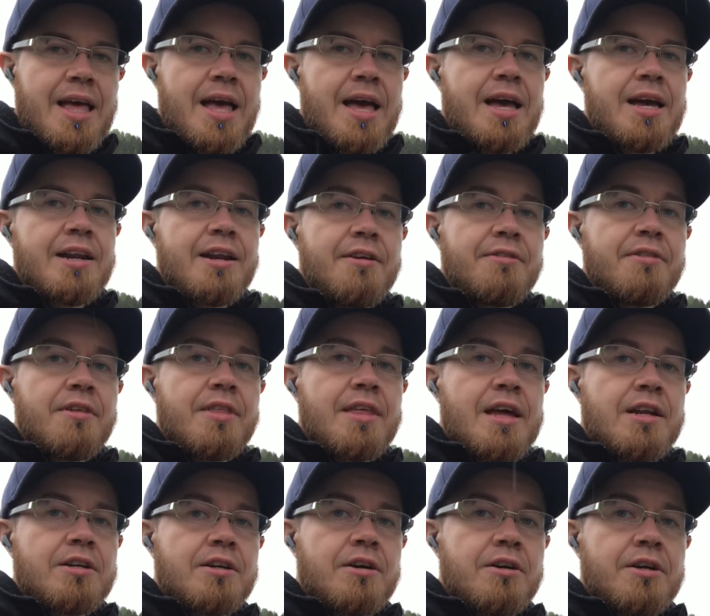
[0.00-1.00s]
And after
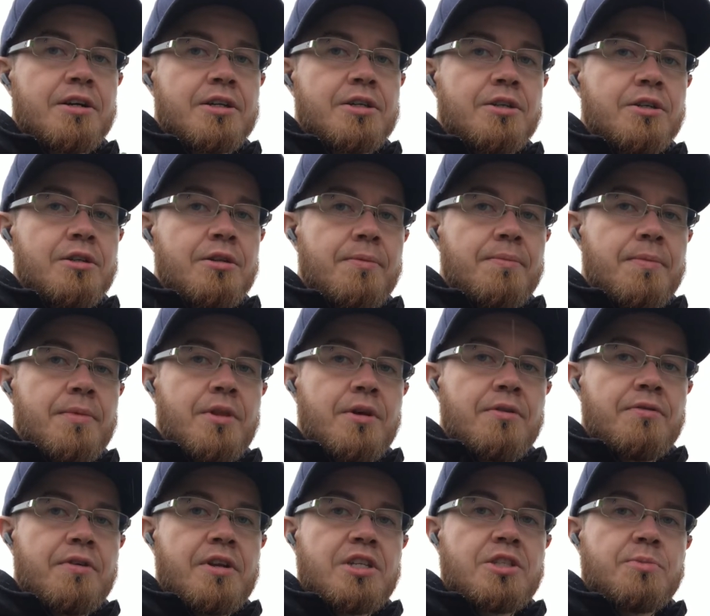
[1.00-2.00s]
that article, the
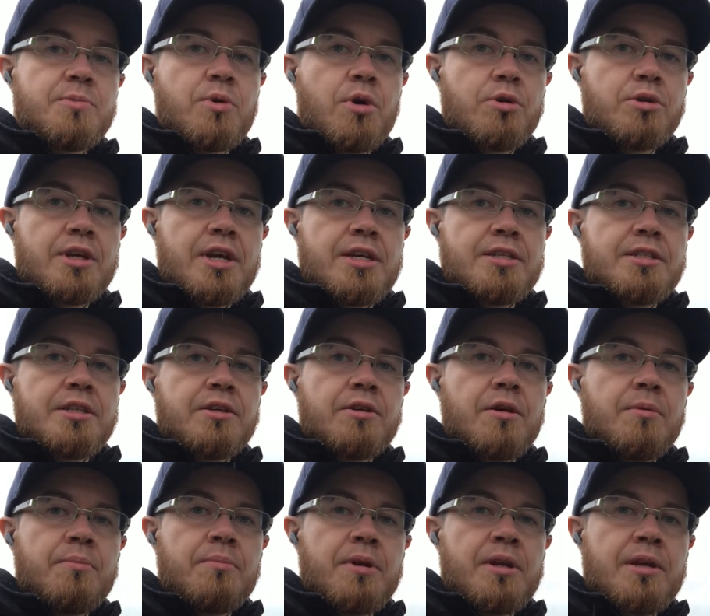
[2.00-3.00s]
Finnish broadcasting
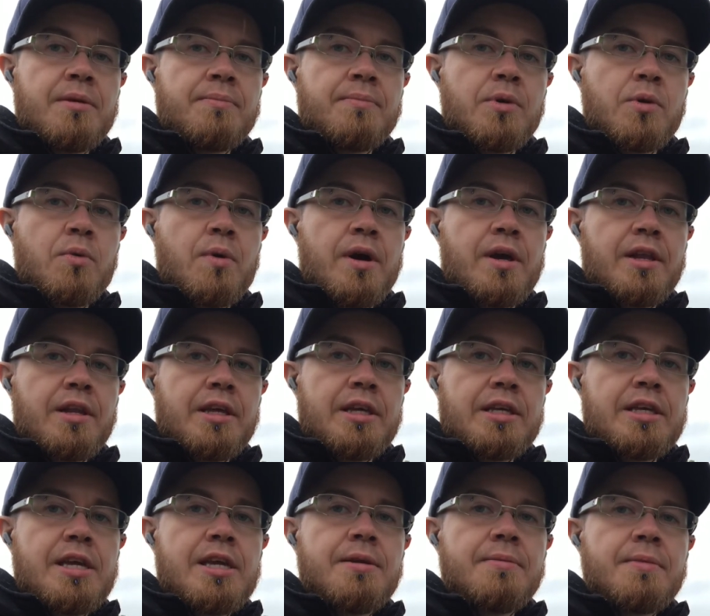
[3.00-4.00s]
company
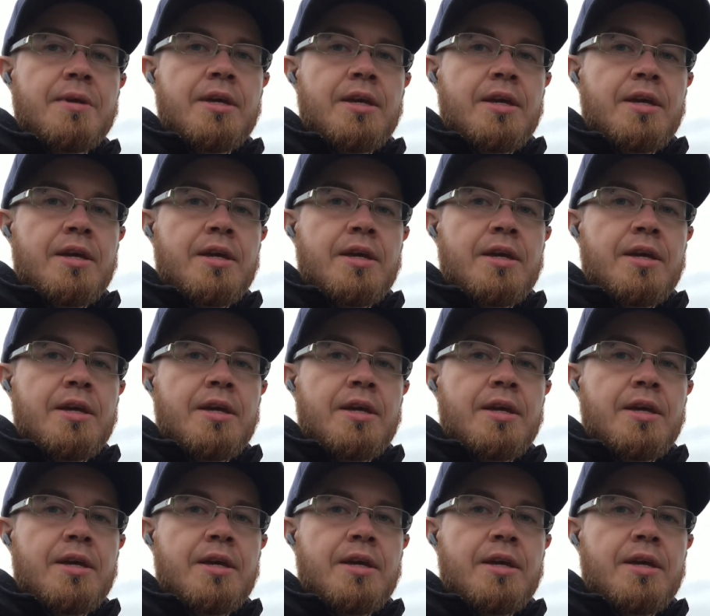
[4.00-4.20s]
YLAE,